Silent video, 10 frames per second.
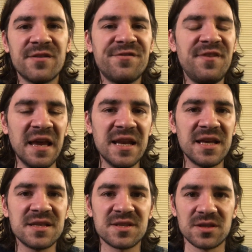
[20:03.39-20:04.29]
the
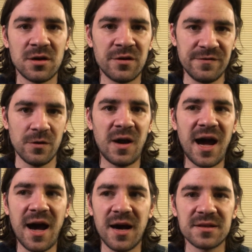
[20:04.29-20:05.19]
feelings of your
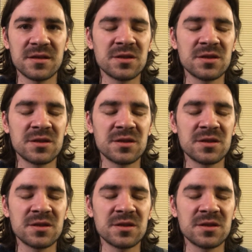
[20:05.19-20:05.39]
heart.